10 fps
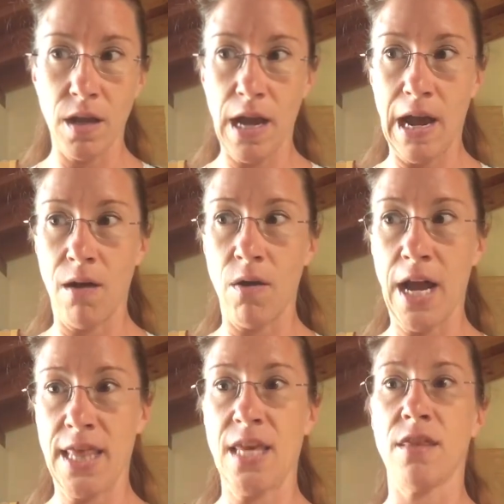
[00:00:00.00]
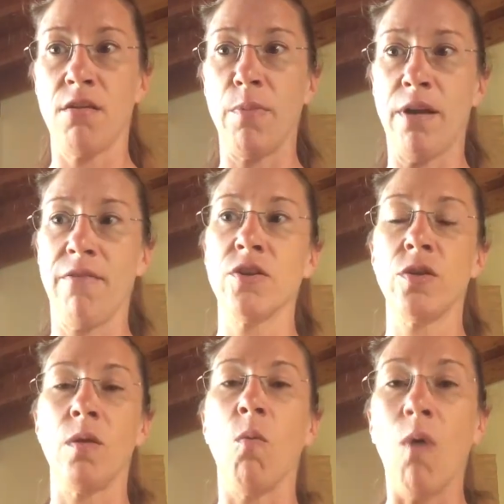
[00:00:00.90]
how I think they're beneficial
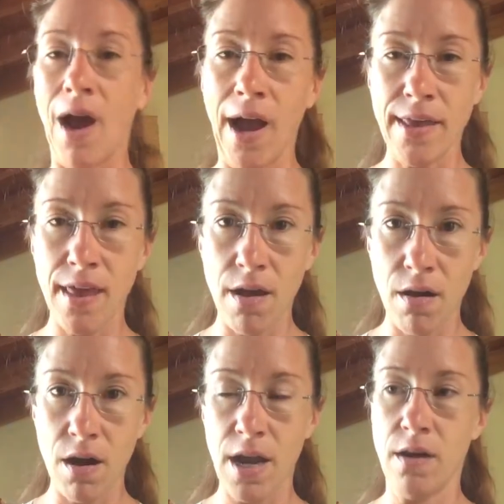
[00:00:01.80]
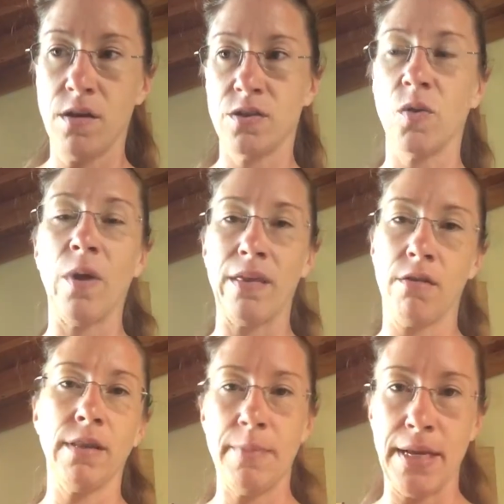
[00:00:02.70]
and why they are and also where
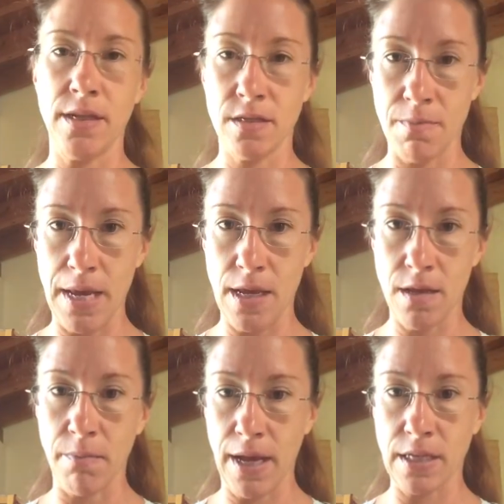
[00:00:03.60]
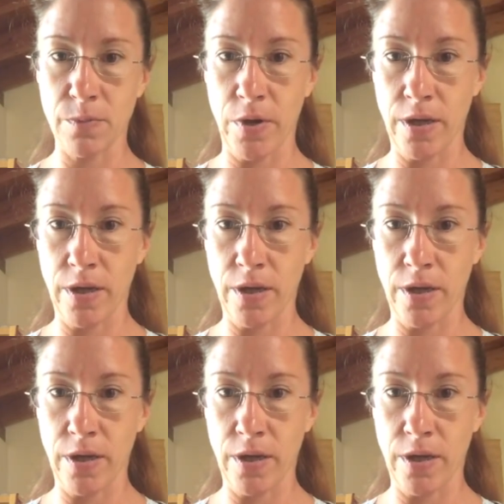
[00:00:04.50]
they're limited to me in my exp-